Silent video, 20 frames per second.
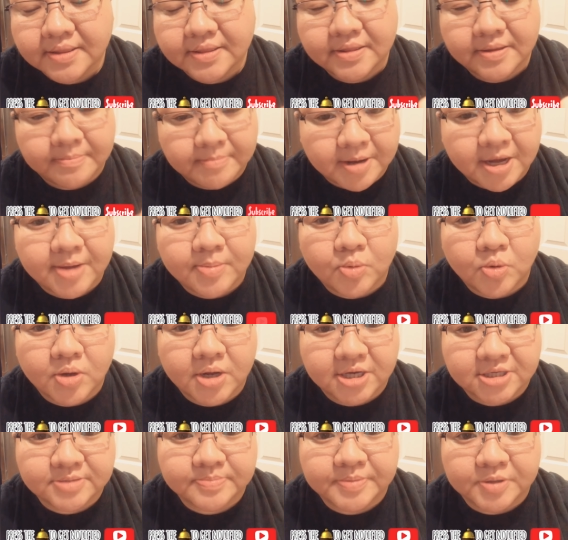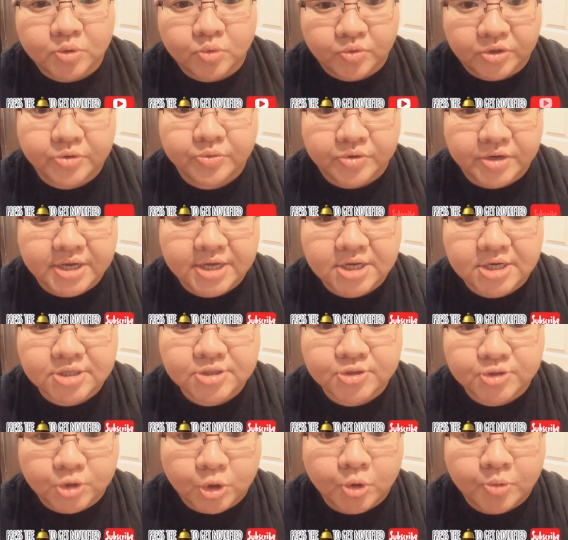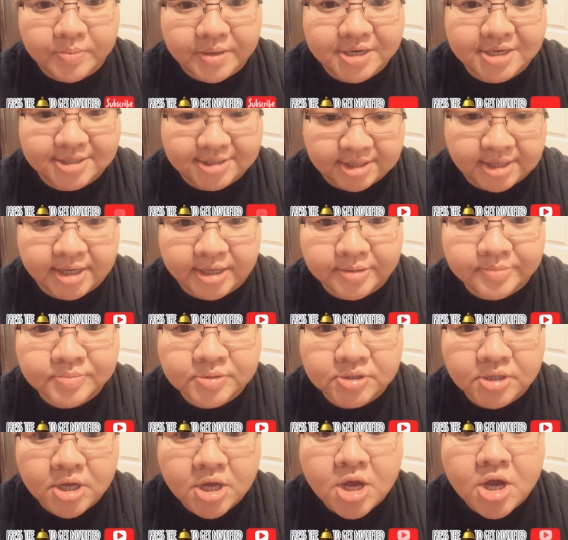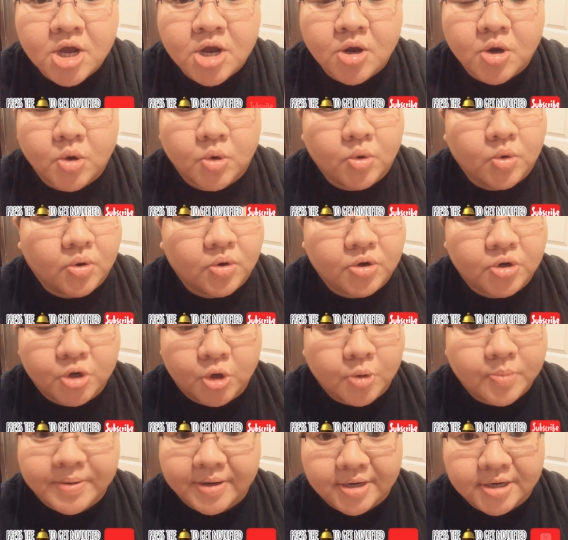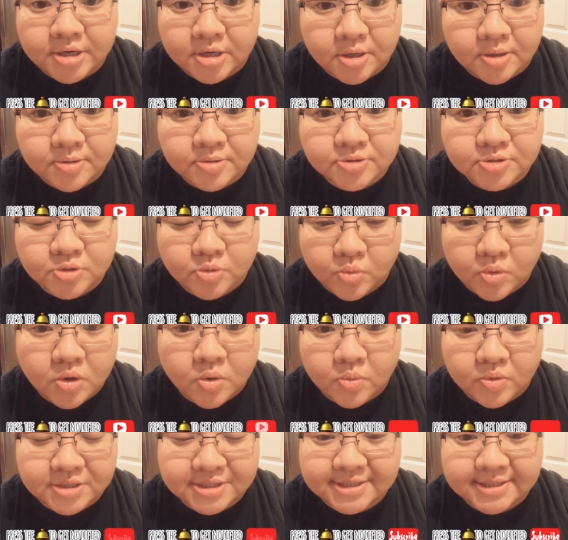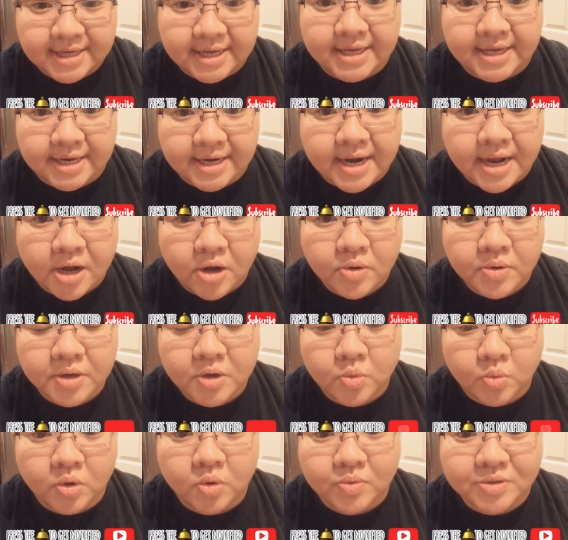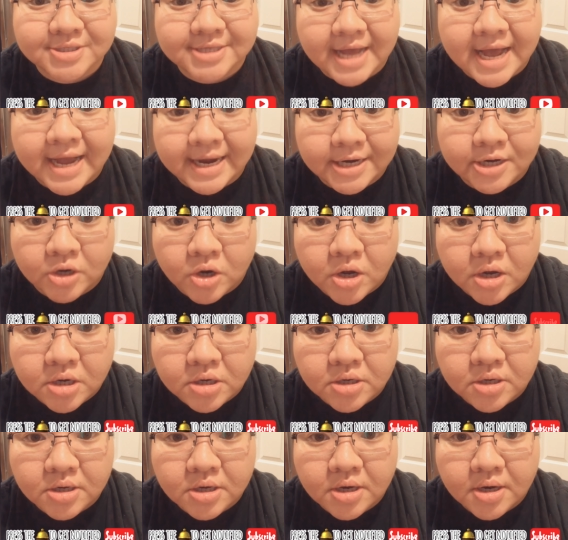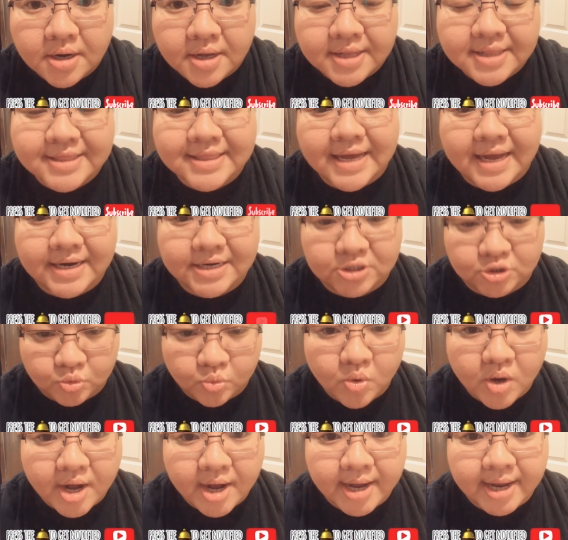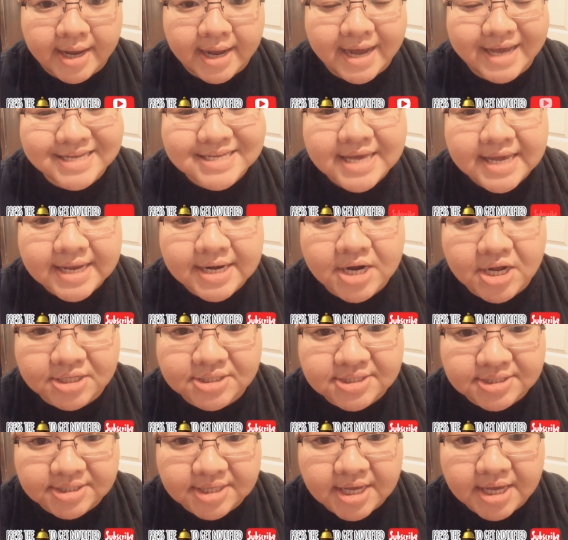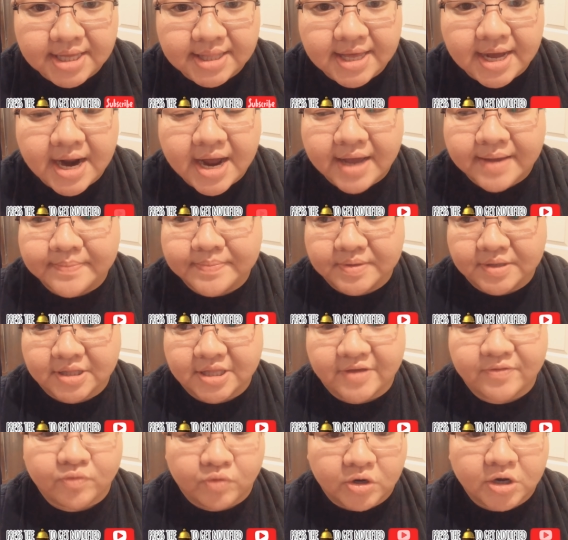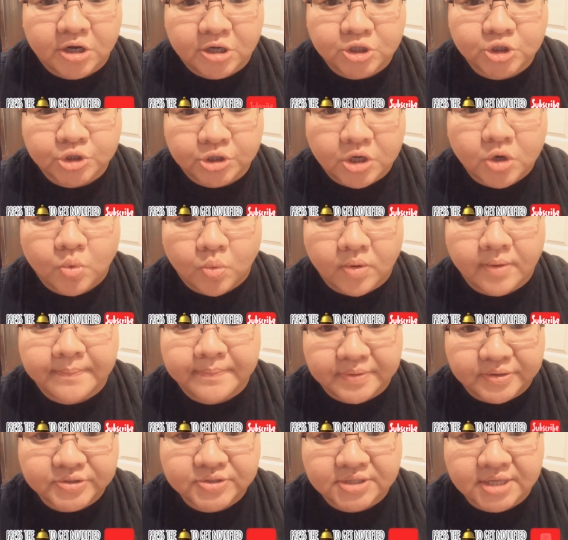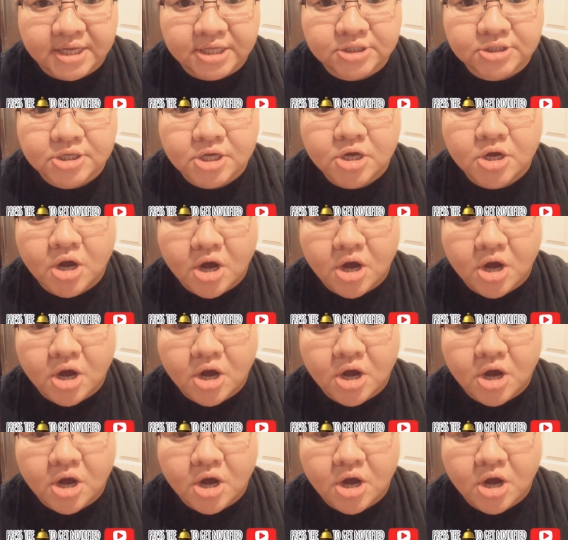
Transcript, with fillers: the Bible has been rewritten so many times. Nobody knows what was taken out and what was added on. That is why I cannot say that I believe 101%